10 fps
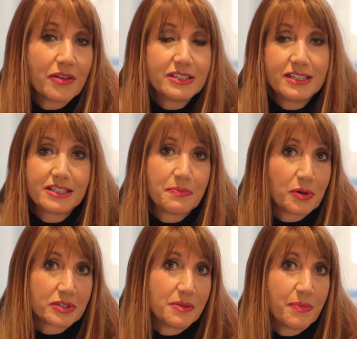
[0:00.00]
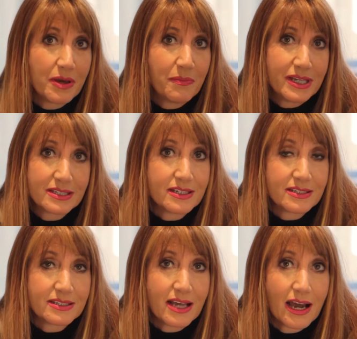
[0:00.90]
This is supposed to be a
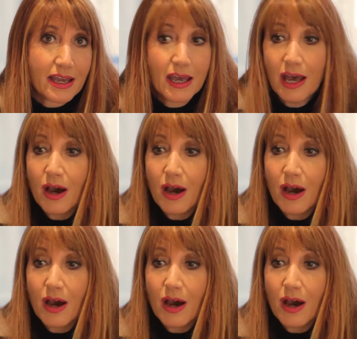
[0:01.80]
business site.